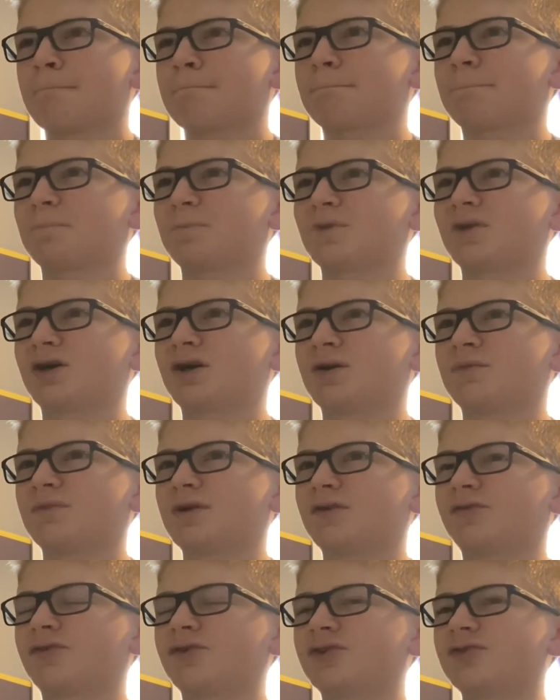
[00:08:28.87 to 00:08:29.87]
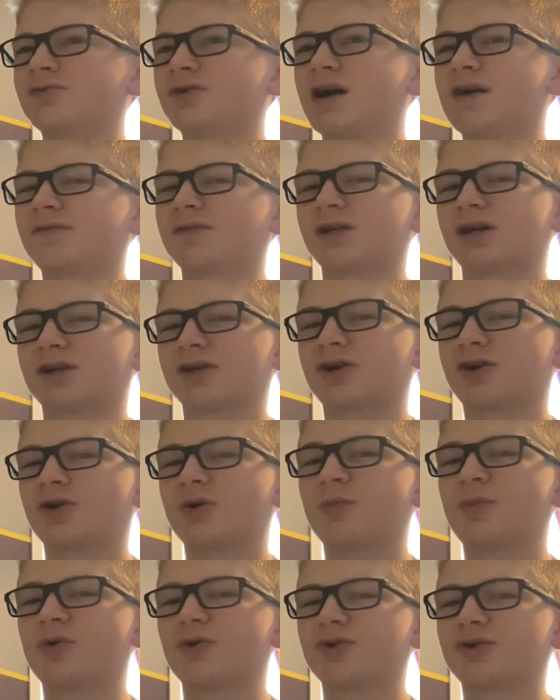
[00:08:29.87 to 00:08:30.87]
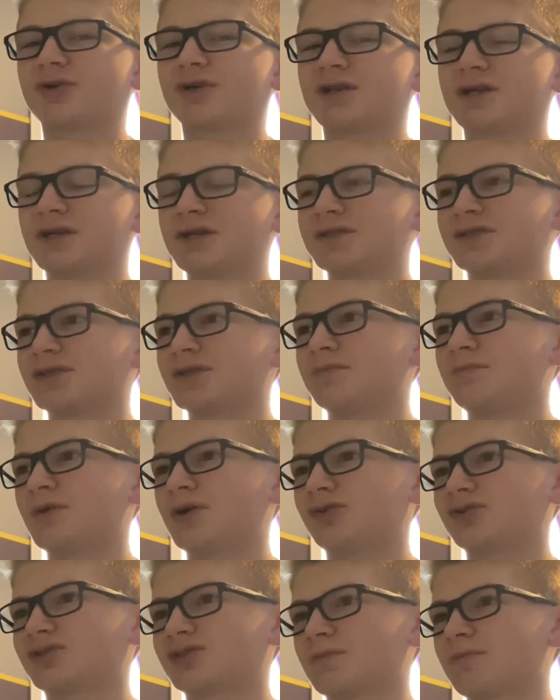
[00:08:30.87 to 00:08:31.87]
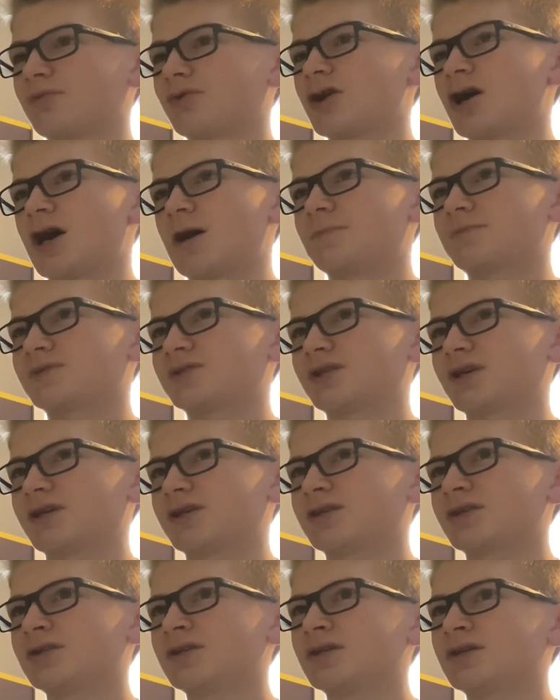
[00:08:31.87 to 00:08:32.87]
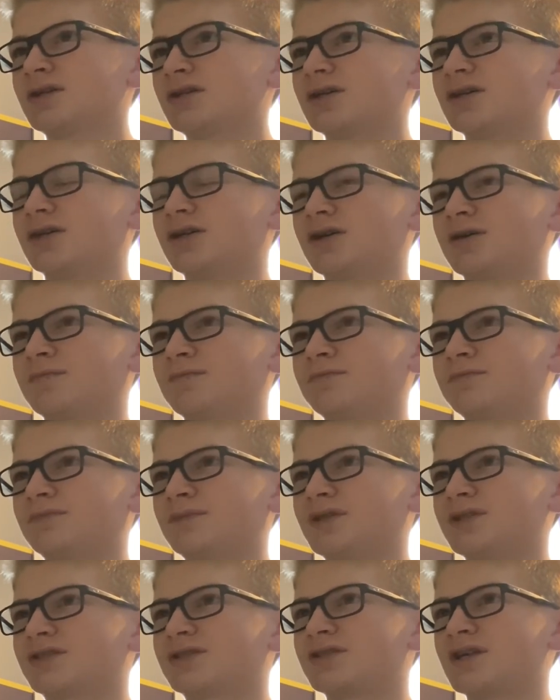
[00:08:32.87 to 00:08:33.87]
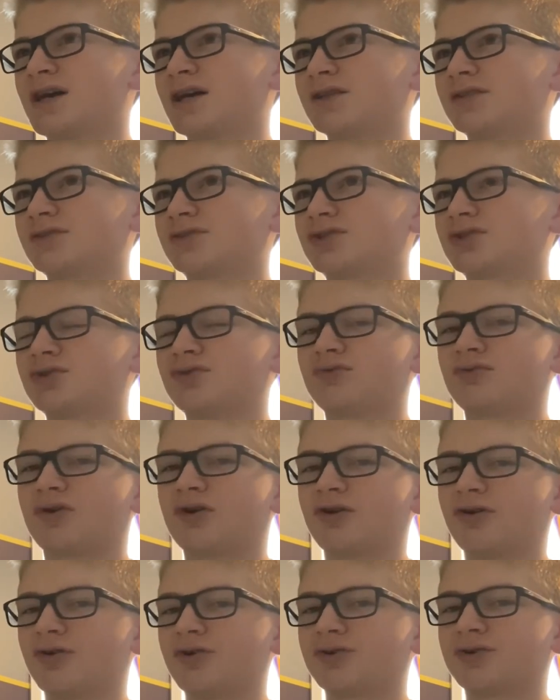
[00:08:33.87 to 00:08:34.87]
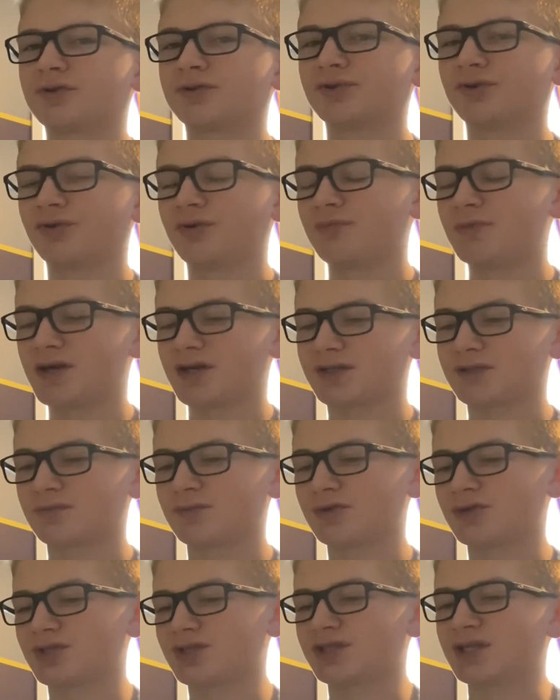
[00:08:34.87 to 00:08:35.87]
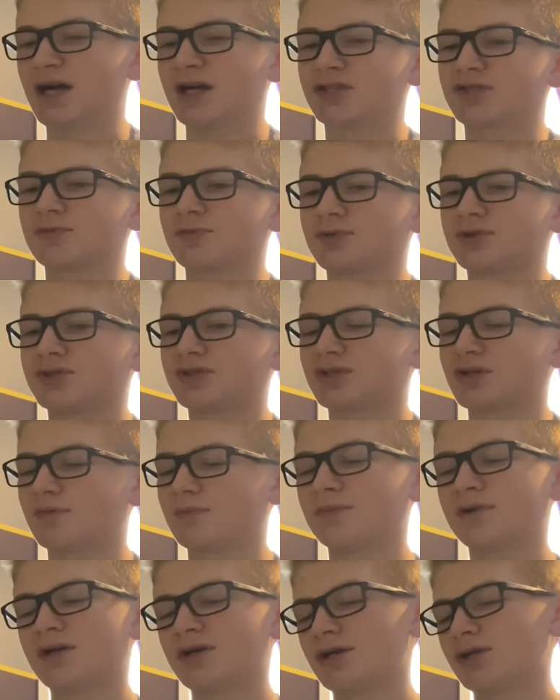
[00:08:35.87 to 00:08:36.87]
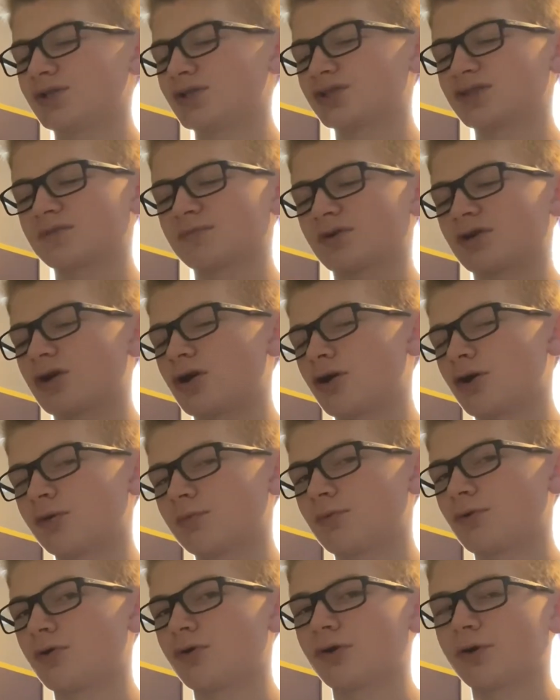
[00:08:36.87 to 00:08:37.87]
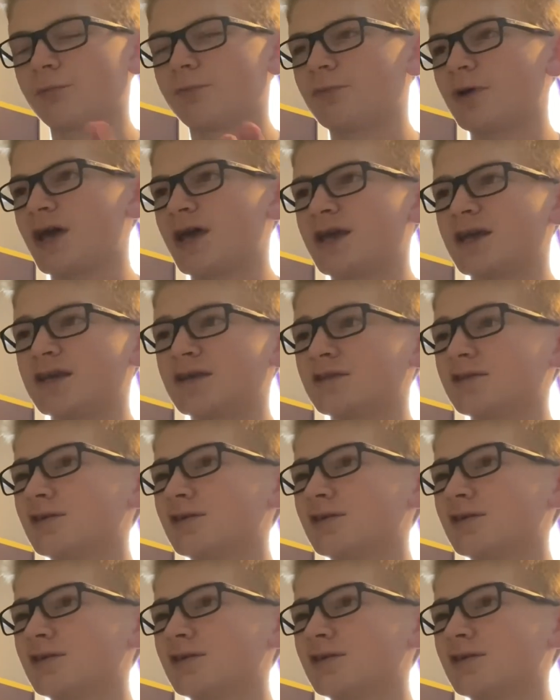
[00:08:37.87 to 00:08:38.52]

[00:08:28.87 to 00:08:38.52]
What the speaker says: if you do have a lot of cardboard, you can easily build some props. Like it's not too hard. You can literally make some good sets with just some cardboard, paint,